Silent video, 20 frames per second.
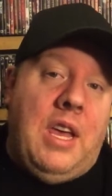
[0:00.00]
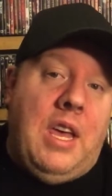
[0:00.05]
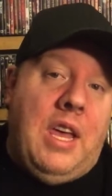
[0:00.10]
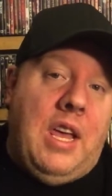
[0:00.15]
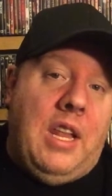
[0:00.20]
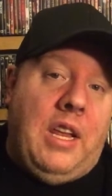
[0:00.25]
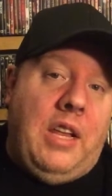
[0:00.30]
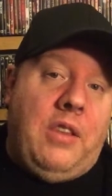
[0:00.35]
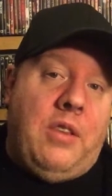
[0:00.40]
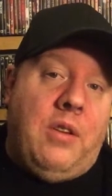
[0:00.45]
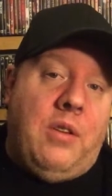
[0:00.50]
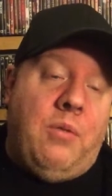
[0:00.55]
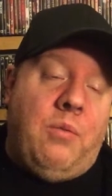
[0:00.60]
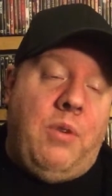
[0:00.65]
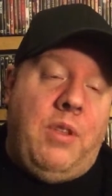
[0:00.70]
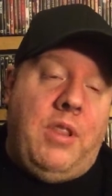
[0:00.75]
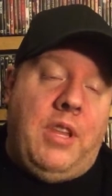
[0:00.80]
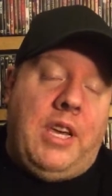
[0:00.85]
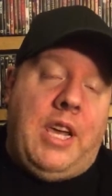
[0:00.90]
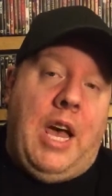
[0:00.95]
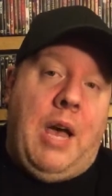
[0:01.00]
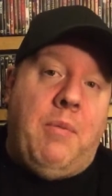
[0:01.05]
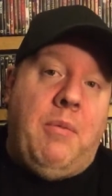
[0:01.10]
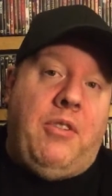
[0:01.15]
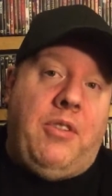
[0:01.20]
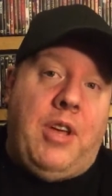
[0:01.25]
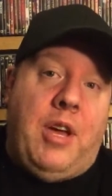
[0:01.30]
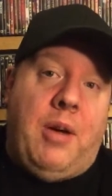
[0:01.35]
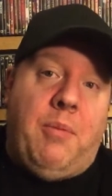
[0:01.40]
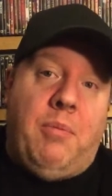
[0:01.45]
And I'd like to read the
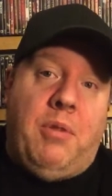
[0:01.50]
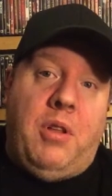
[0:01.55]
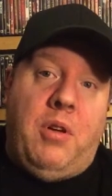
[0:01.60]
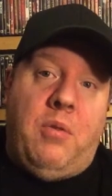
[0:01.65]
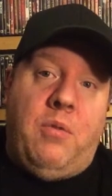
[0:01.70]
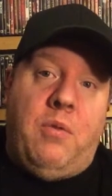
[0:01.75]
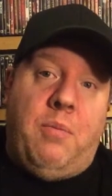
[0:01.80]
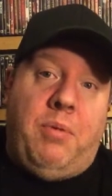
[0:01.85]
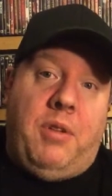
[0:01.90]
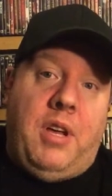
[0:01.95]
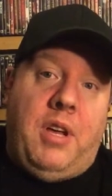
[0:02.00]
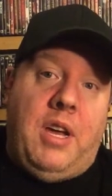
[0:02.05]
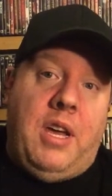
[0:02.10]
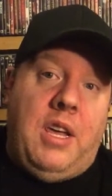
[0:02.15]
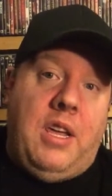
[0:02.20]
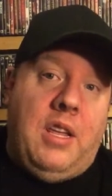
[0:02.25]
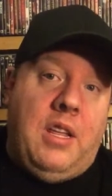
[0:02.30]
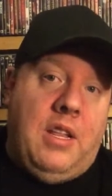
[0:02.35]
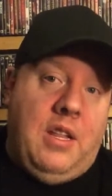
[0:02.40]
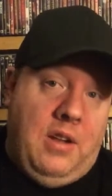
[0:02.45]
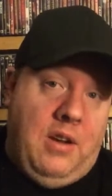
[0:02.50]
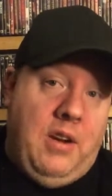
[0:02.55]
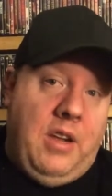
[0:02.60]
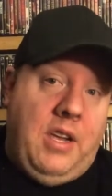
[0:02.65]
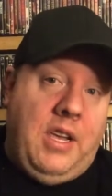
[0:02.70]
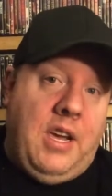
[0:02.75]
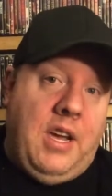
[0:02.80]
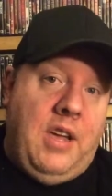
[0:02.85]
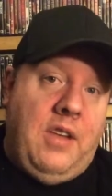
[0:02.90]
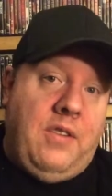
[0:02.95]
comments down below and reply. All
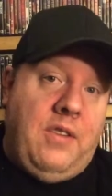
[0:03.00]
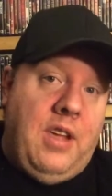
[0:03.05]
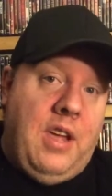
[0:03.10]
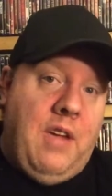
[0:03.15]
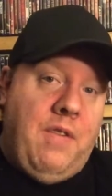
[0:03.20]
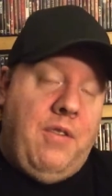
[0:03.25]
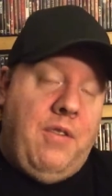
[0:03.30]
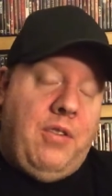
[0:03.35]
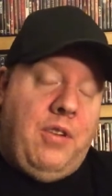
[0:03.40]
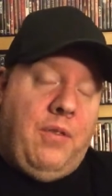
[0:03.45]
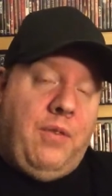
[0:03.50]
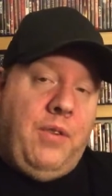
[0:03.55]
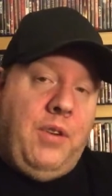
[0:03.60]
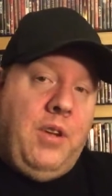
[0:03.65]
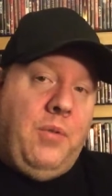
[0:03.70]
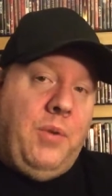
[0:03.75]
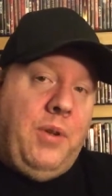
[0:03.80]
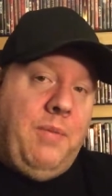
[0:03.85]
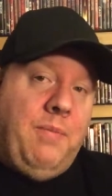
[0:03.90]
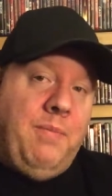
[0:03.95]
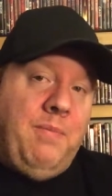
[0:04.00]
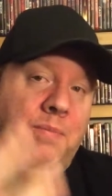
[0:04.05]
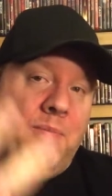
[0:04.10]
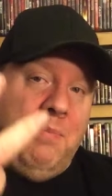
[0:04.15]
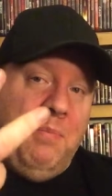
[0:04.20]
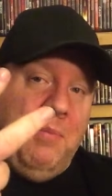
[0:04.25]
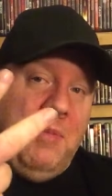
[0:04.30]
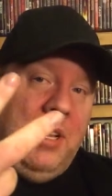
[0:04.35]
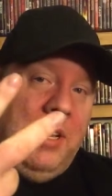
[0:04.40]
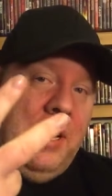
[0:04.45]
right, guys, have yourself a good one.
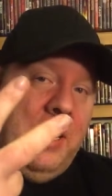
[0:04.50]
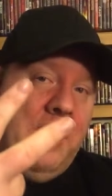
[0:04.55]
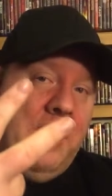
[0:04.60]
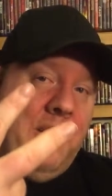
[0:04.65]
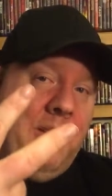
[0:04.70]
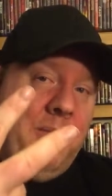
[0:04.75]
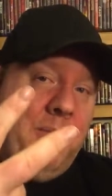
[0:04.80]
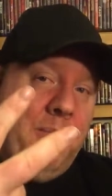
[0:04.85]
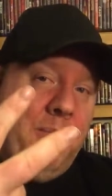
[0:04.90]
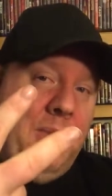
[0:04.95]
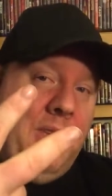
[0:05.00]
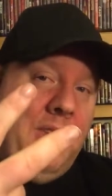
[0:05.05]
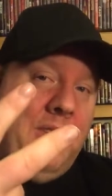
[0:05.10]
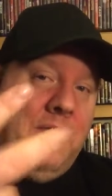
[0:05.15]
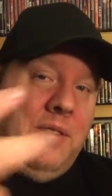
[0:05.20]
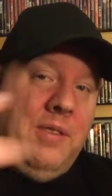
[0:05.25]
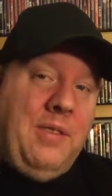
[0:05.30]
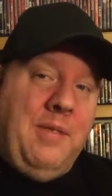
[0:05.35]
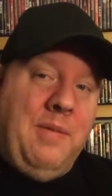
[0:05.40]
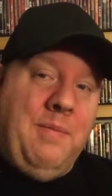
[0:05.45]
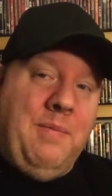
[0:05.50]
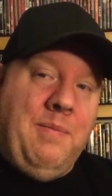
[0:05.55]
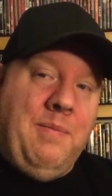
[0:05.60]
Later. Peace.